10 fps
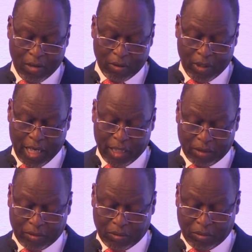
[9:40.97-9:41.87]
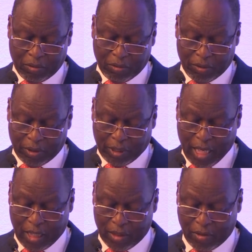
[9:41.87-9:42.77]
I would like to
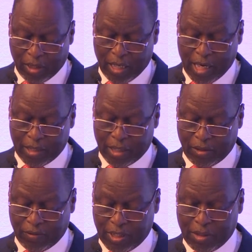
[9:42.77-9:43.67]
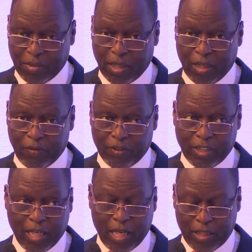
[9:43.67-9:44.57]
thank the organizers of this
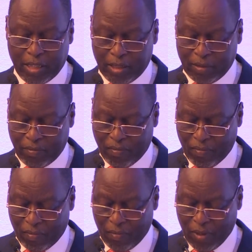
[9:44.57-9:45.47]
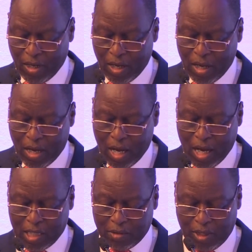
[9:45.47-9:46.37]
gathering,
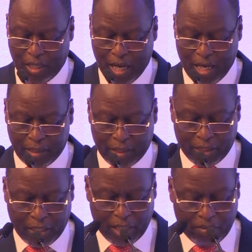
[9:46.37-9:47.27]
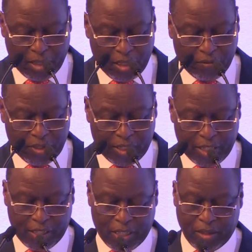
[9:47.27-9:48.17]
as well as the chairman of this
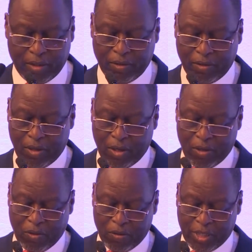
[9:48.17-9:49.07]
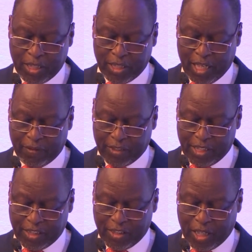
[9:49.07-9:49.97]
session, who reserved
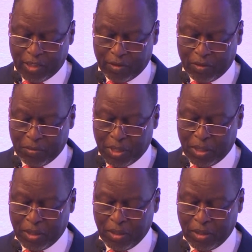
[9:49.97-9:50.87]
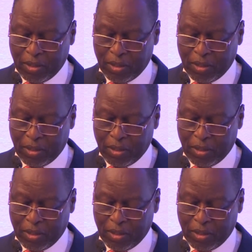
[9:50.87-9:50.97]
this chance to me